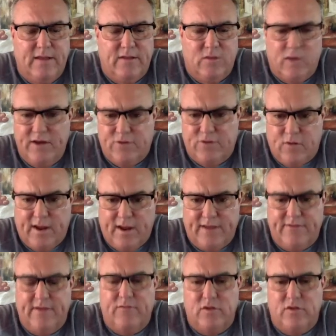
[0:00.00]
the racetrack
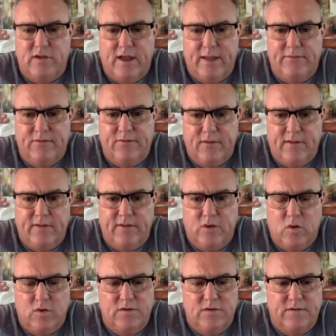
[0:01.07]
several times throughout the
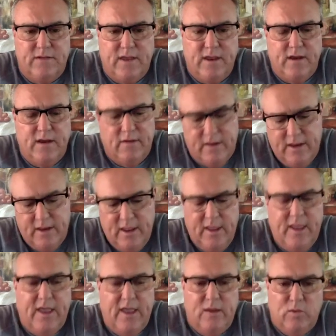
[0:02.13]
course of the year, and
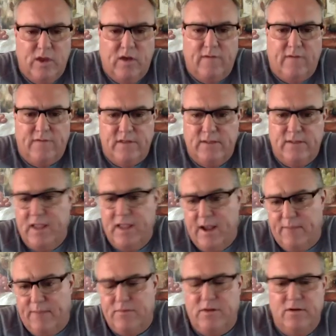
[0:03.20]
and we offered them the
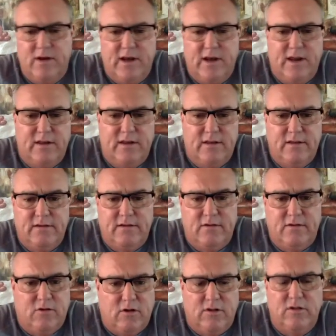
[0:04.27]
opportunity to to
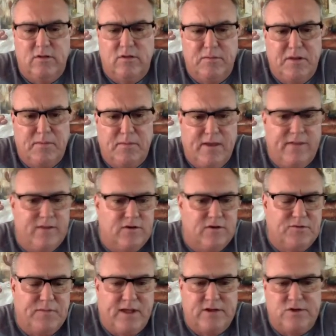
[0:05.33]
talk a little bit about their
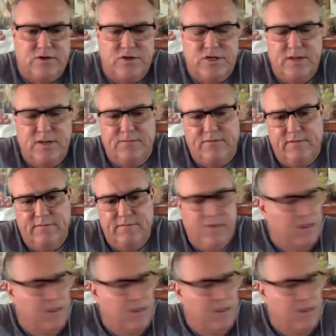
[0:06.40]
sponsorships of,